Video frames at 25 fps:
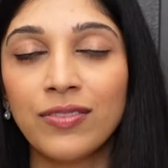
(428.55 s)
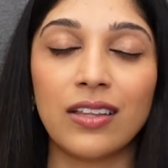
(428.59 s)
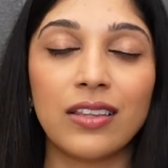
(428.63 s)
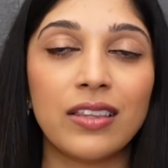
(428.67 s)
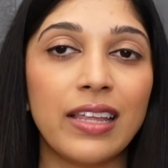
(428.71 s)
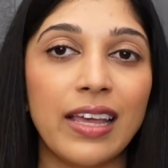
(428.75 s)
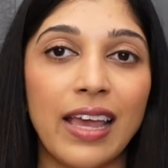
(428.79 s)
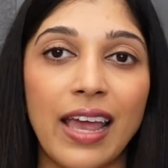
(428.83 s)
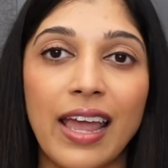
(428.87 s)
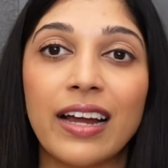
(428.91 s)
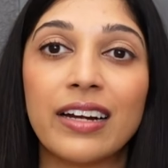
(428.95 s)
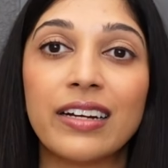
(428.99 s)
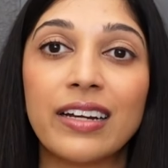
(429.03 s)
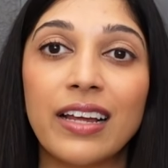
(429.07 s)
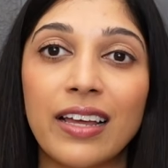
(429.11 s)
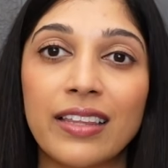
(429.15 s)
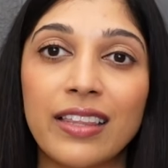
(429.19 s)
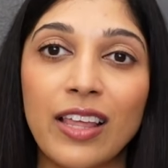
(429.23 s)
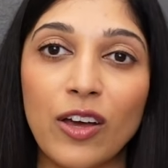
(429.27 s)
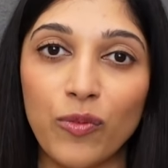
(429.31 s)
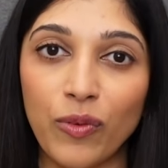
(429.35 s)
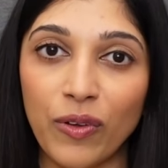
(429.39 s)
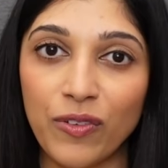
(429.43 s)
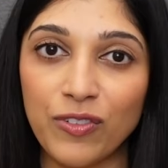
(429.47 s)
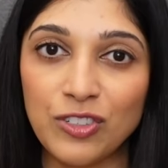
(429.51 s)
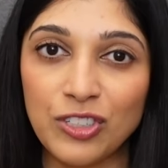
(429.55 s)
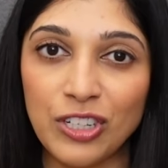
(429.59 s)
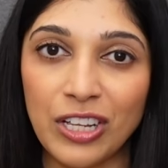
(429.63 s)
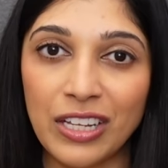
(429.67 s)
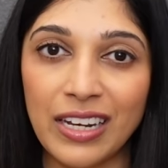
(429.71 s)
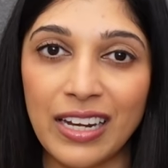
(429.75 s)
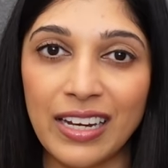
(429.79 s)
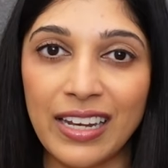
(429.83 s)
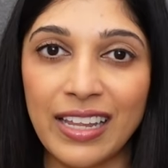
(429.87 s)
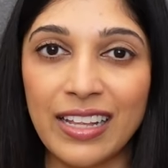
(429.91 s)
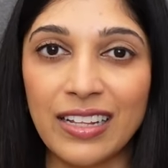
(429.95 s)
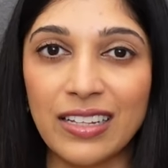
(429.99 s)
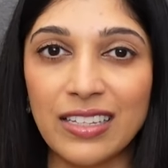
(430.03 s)
the area that we've
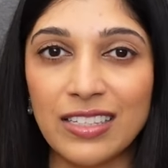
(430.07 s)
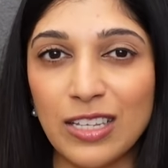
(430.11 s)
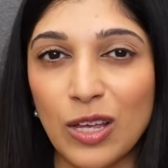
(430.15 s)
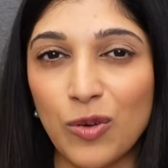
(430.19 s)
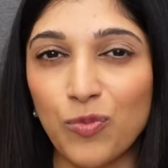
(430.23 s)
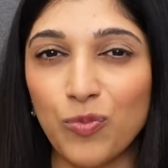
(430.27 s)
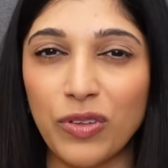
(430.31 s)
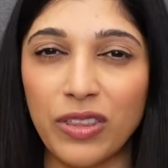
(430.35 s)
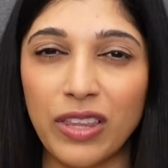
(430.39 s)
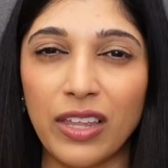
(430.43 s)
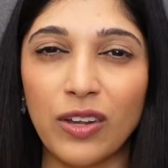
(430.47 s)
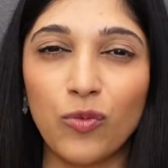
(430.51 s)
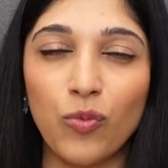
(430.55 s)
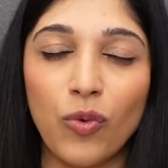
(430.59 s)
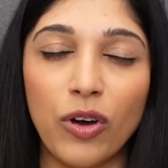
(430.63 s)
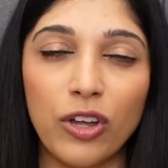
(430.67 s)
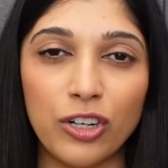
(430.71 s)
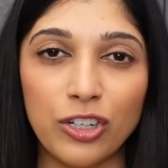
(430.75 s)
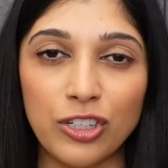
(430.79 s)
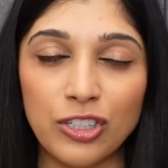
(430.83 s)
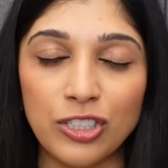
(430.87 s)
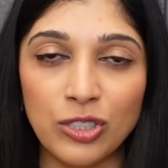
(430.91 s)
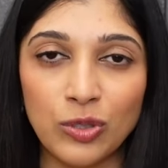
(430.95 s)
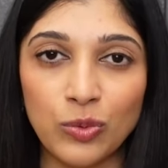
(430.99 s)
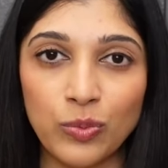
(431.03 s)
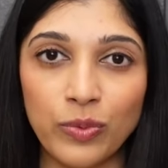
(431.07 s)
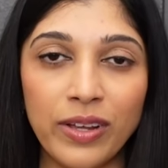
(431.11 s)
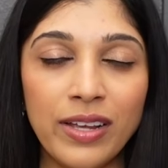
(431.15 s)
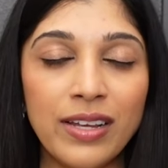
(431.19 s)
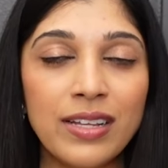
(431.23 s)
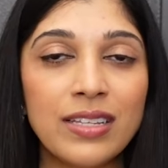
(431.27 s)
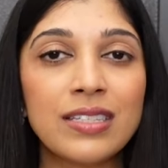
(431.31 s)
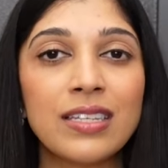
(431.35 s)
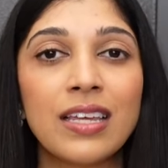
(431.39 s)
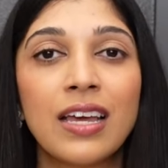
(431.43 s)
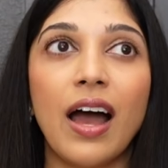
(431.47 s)
treated heals up within 1 or 2 weeks.